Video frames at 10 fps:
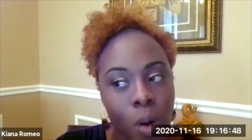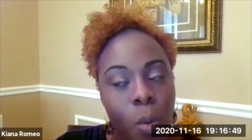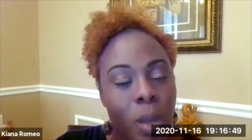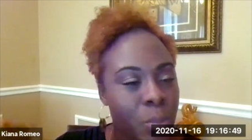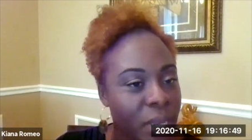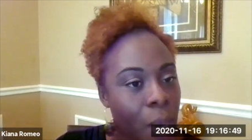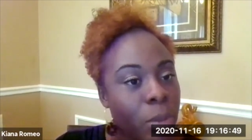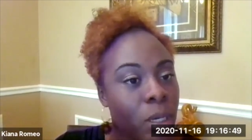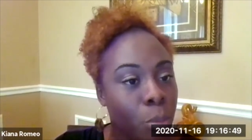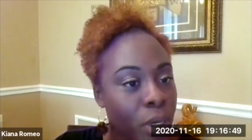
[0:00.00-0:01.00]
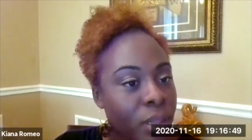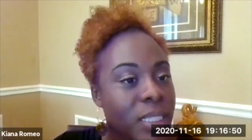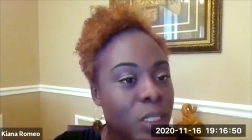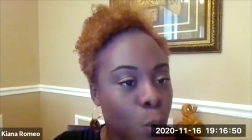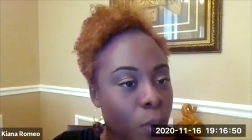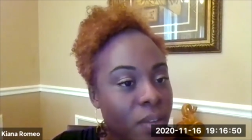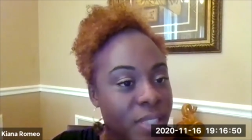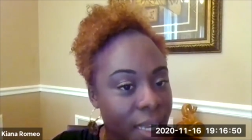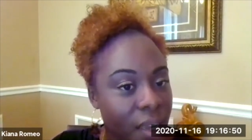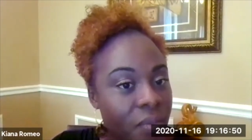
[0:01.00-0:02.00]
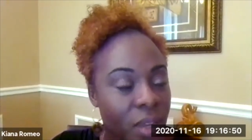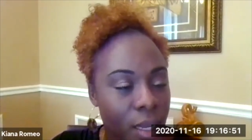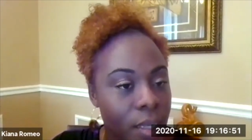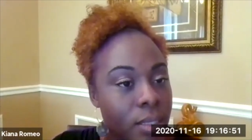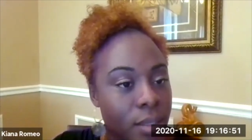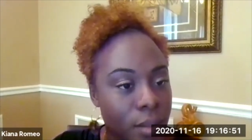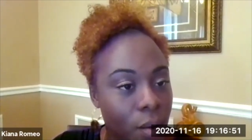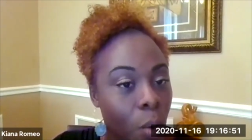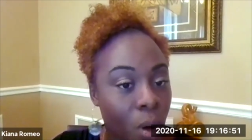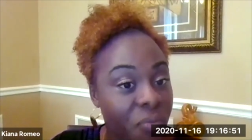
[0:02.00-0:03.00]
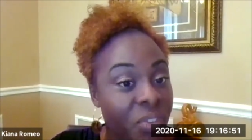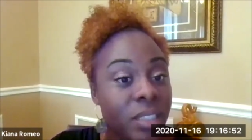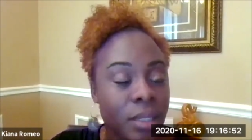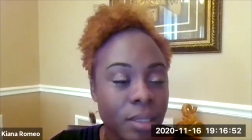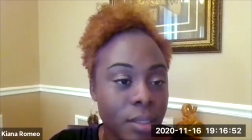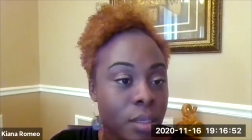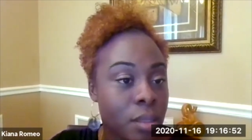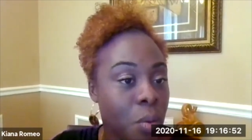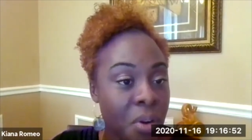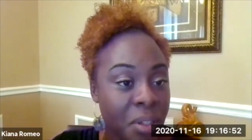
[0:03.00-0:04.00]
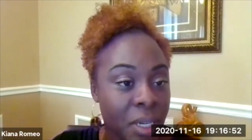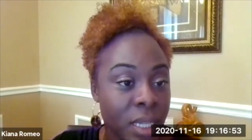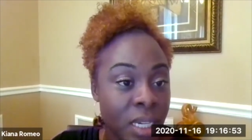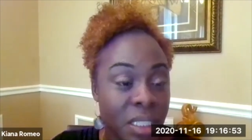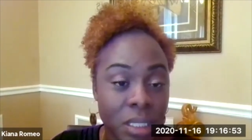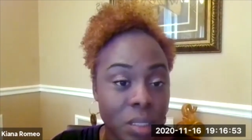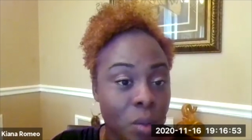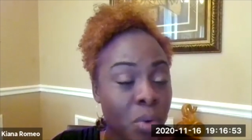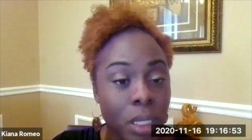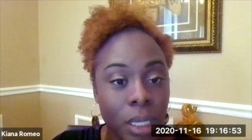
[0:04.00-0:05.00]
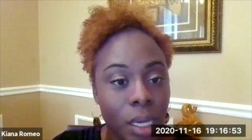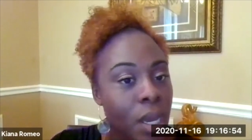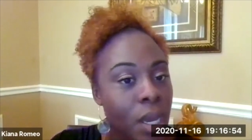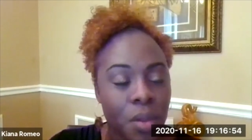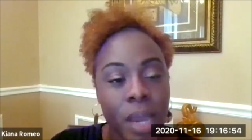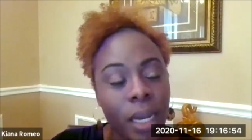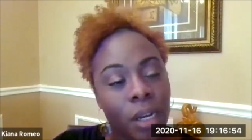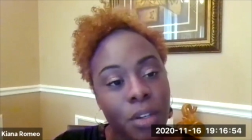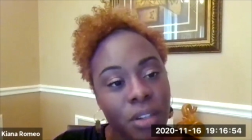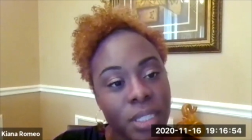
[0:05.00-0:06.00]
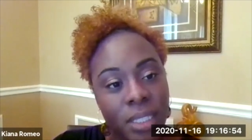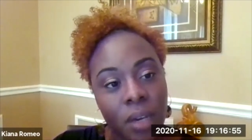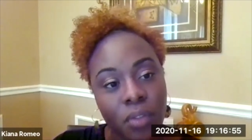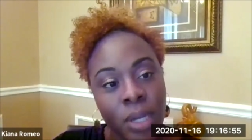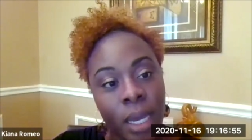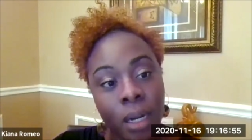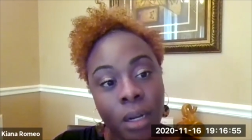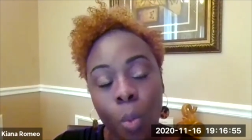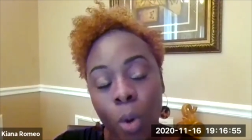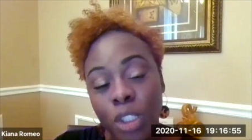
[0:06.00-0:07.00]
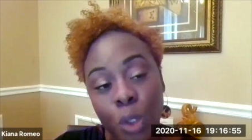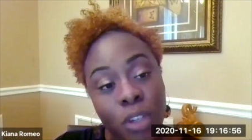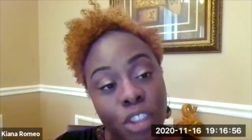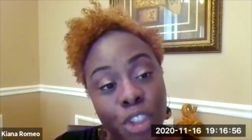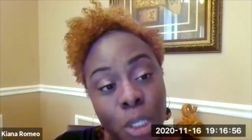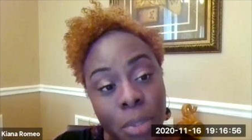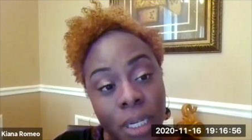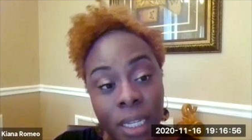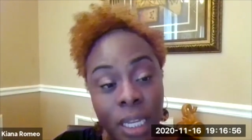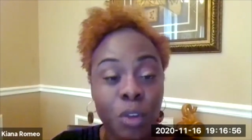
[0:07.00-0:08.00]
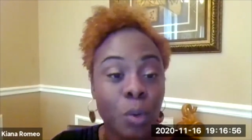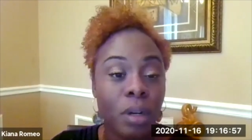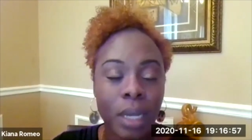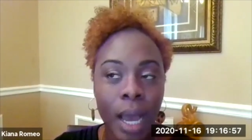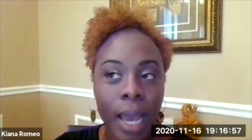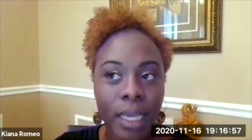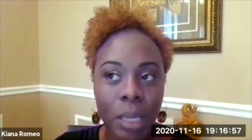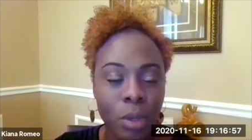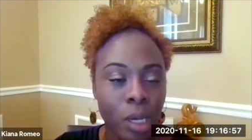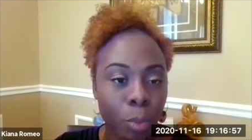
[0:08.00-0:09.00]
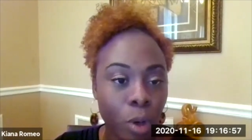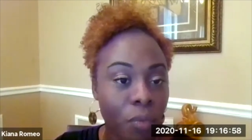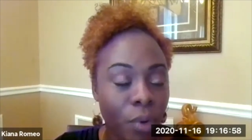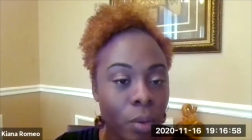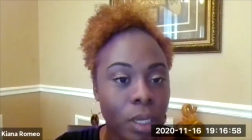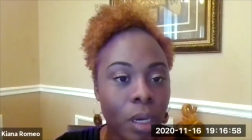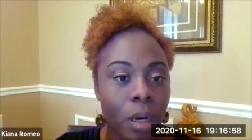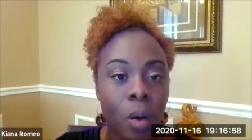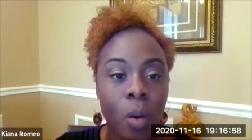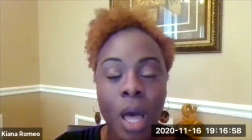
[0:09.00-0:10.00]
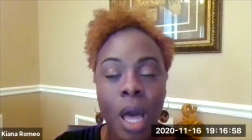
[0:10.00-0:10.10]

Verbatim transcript: who has been able to bring this sort of savings or efficiency to the organization. So really, you got to know your stuff. You got to know what you've contributed. If you are not keeping a portfolio